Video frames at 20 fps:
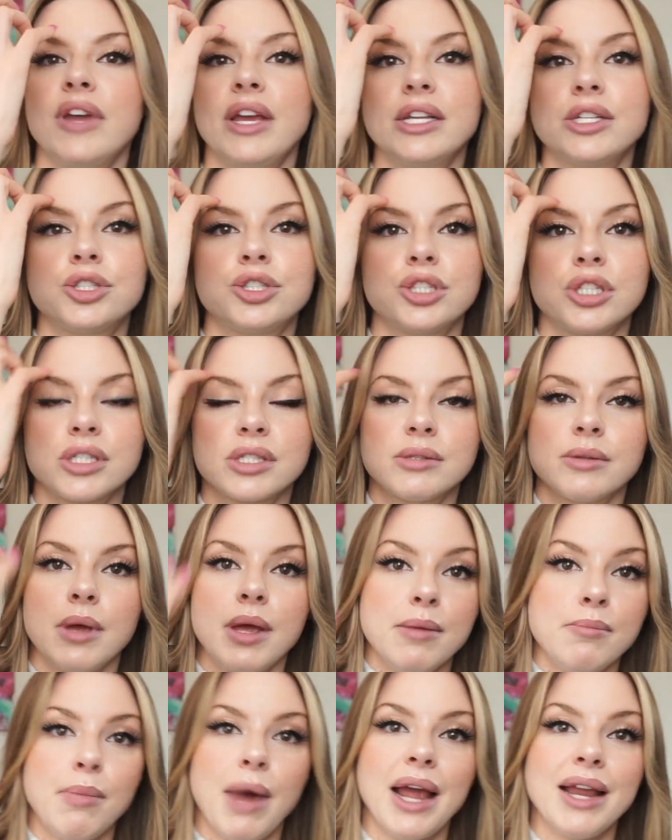it's just,
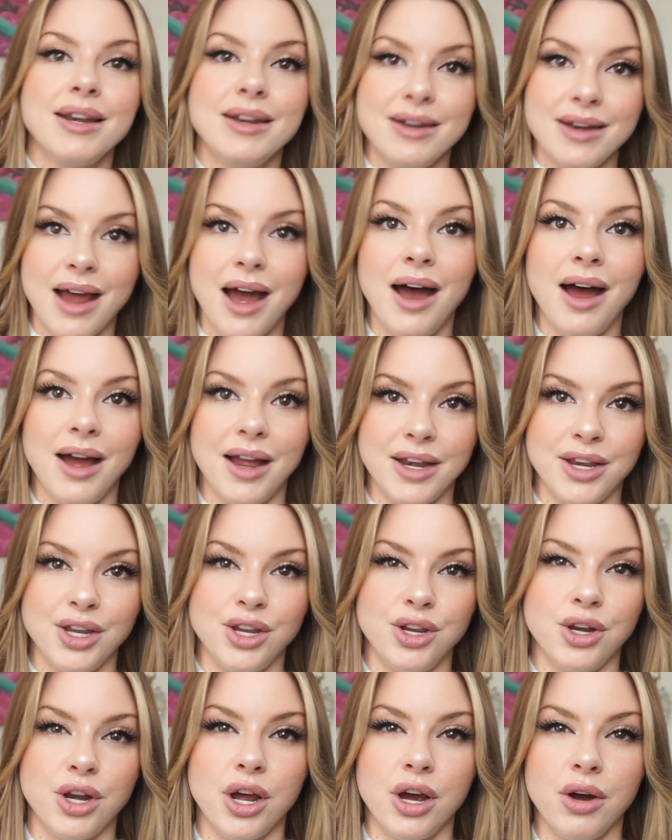it might not,
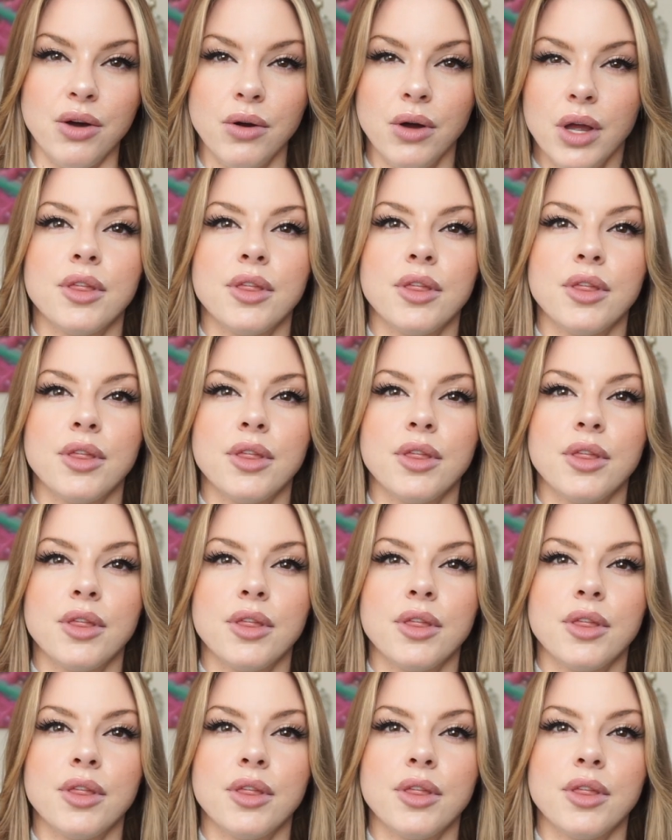you know.